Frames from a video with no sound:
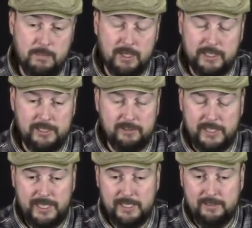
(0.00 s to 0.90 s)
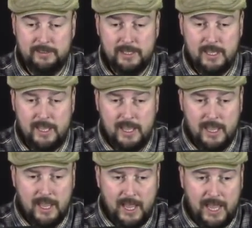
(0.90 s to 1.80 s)
burn out. And
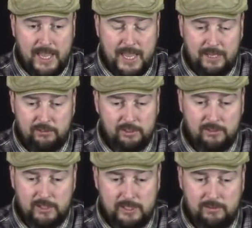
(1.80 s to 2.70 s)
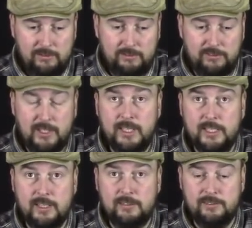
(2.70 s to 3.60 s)
I actually only used this thing like
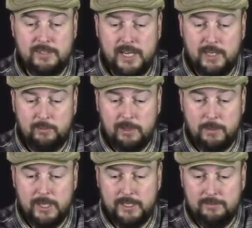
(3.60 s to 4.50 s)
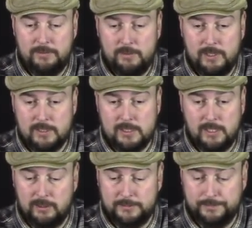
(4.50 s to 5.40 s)
a dozen times. I bought it a few years
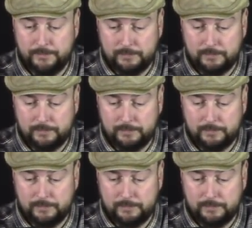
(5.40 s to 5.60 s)
ago.